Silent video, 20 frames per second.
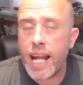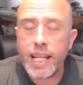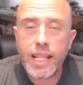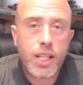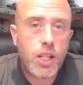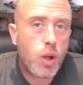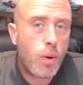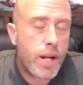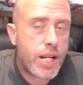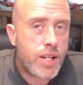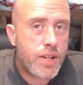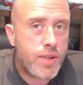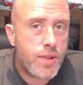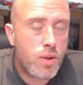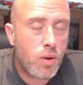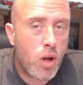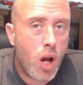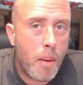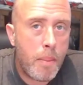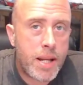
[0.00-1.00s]
any
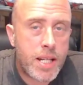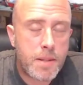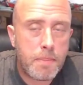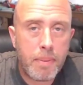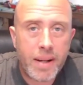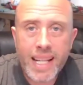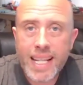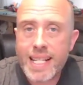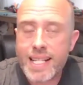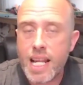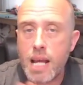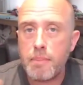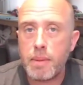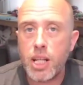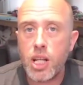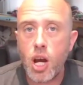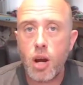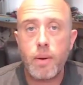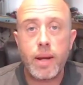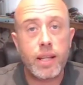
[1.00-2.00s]
questions or comments, please let
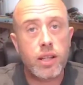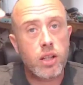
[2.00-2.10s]
me know